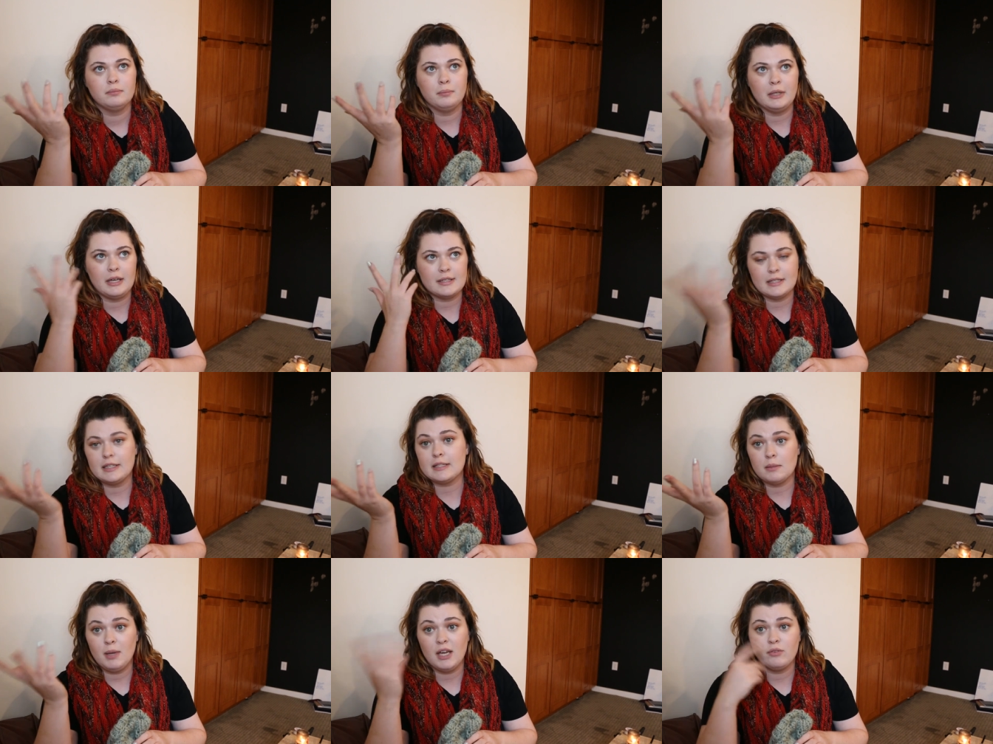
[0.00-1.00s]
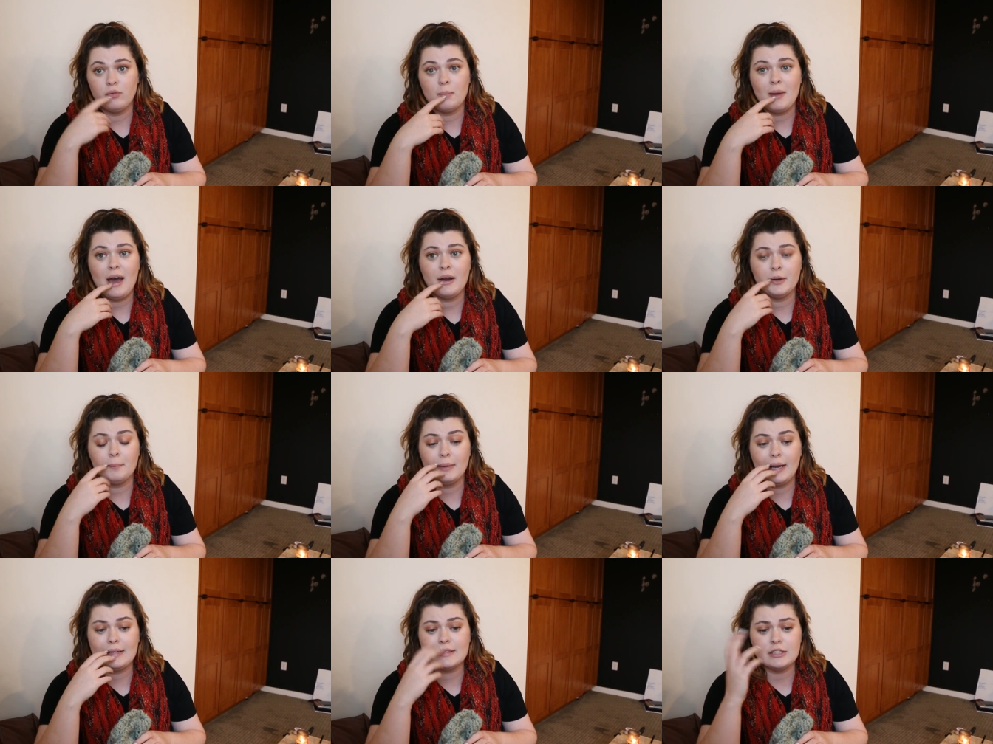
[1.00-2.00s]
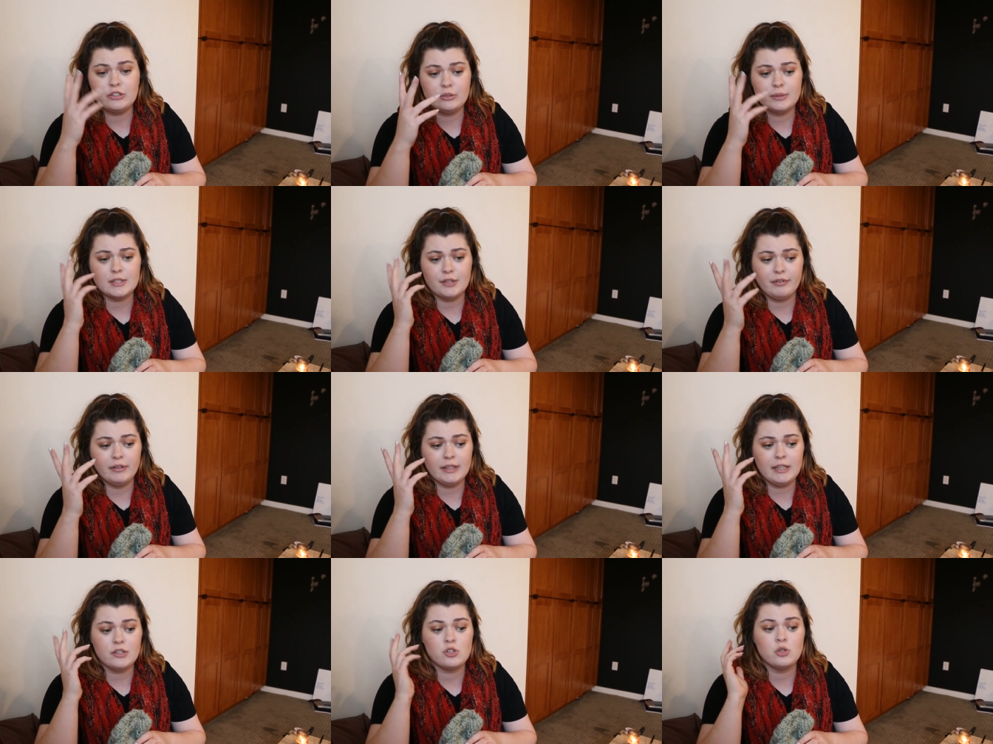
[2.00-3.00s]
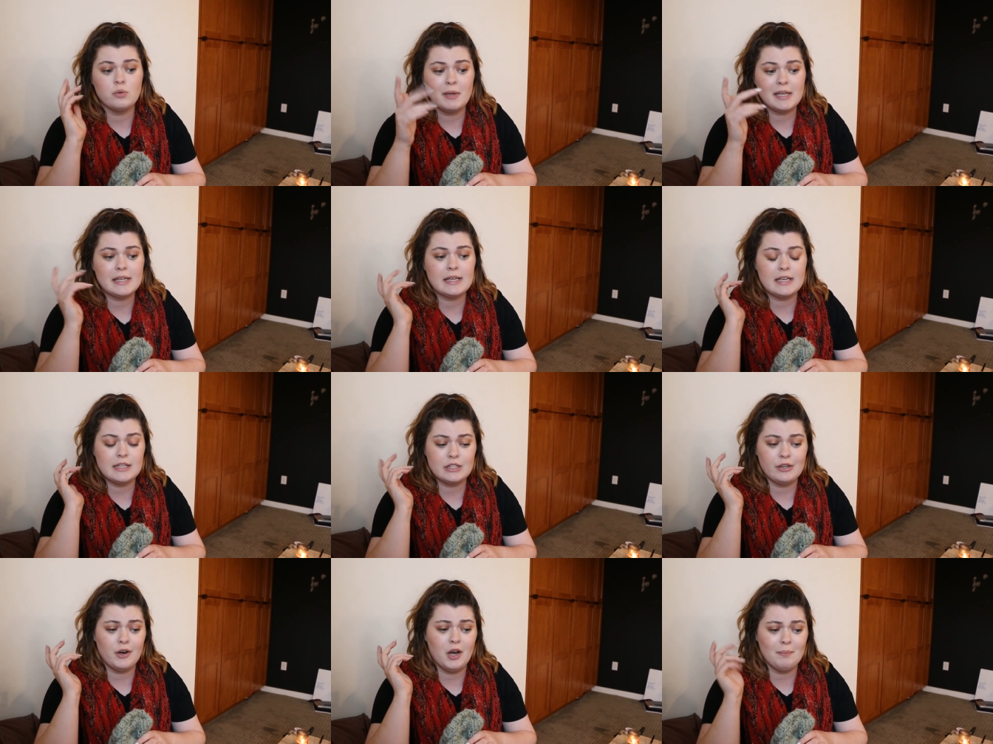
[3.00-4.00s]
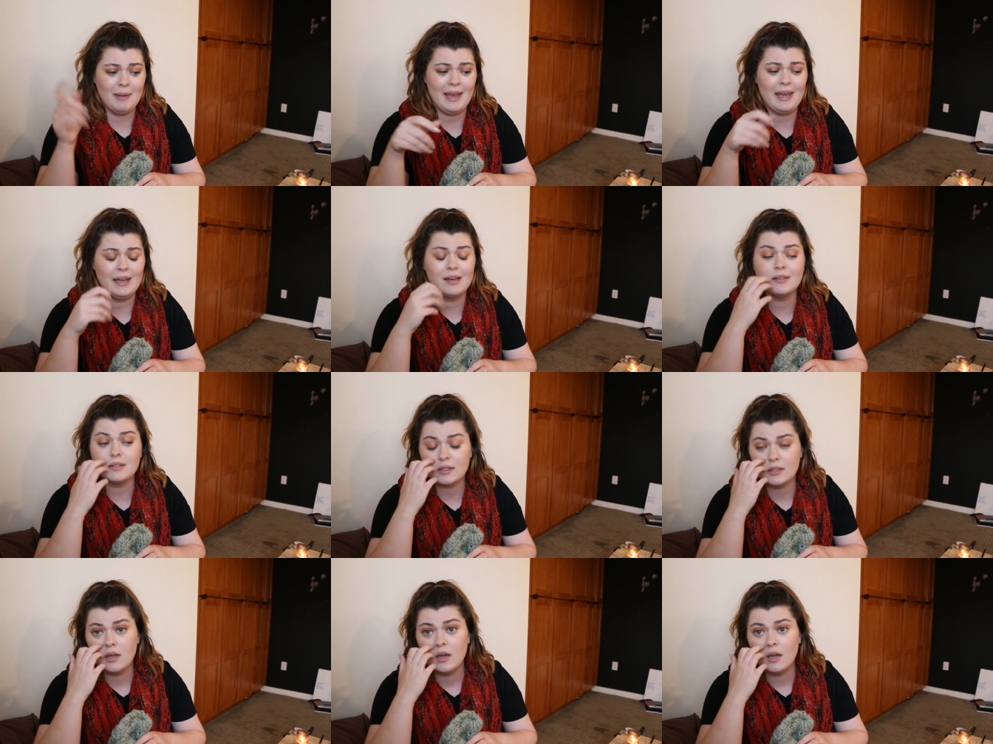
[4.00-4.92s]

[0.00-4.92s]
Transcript: because it is a paid for pattern, but I did do it differently to make it easier on my hands.